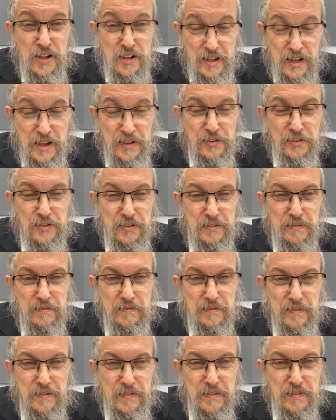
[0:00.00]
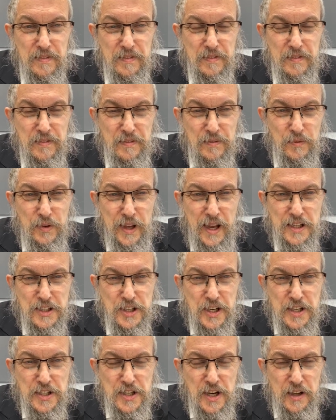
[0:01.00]
Yes, we can't
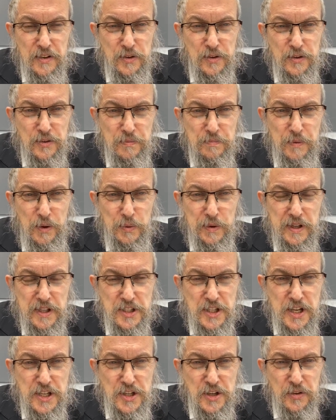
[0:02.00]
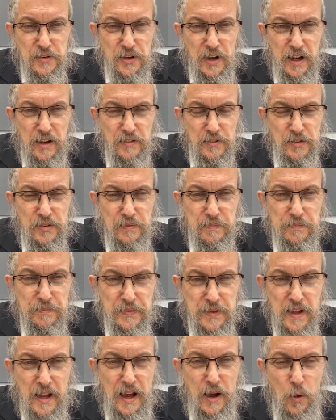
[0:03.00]
change others, but we can change ourselves.
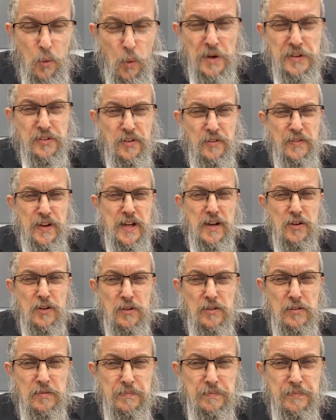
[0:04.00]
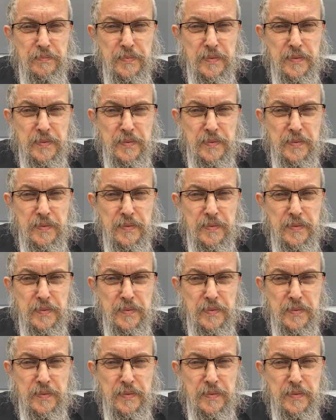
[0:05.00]
What's the vehicle?